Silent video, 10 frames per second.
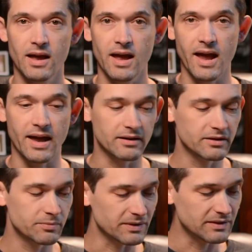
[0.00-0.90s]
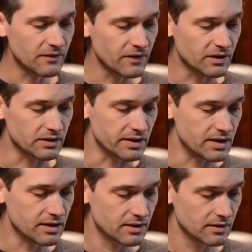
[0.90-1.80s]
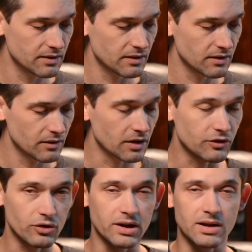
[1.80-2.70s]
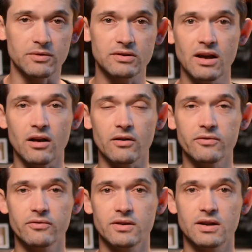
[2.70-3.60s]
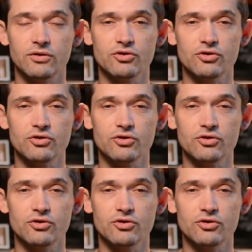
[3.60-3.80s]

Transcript: and specifically concerning himself, he's